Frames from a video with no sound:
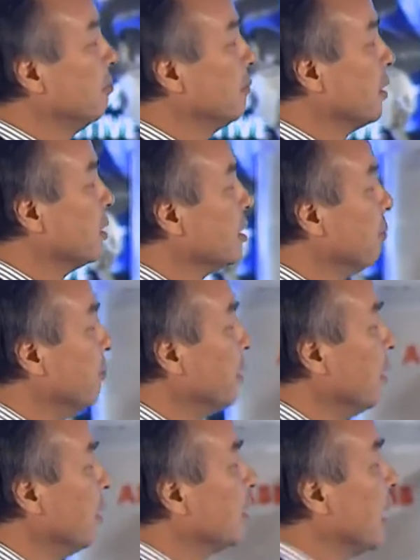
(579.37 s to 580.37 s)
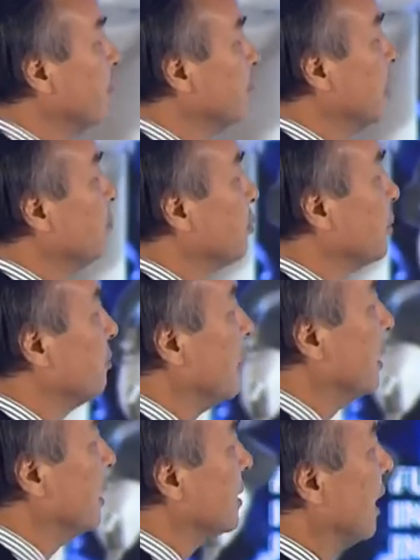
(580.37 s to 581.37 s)
because 1 million times
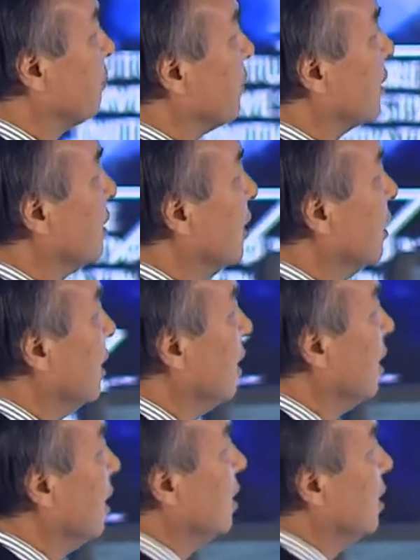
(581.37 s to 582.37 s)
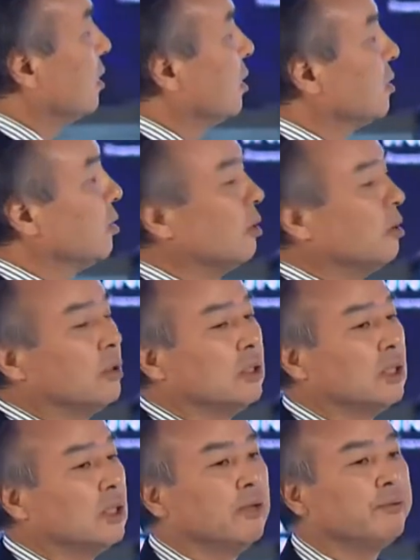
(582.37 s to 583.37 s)
improvement is happening.
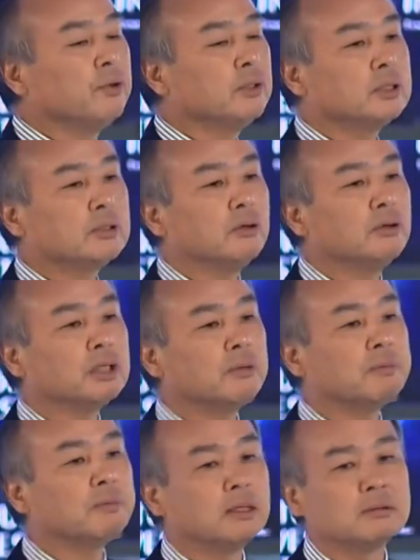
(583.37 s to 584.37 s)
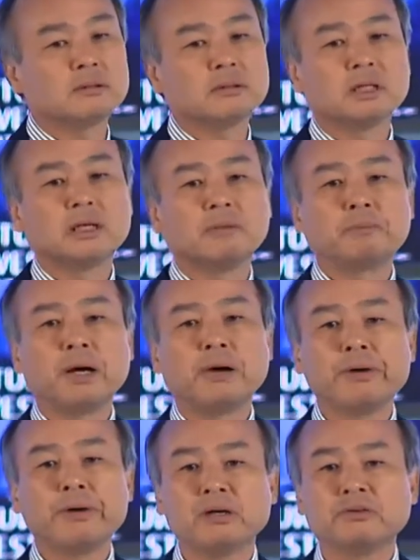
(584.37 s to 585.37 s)
So if you talk about the
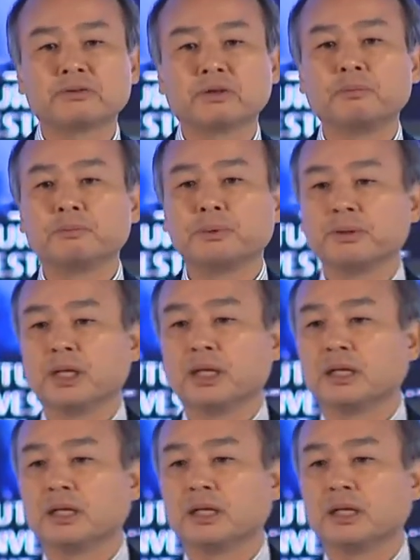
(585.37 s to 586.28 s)
power of computing,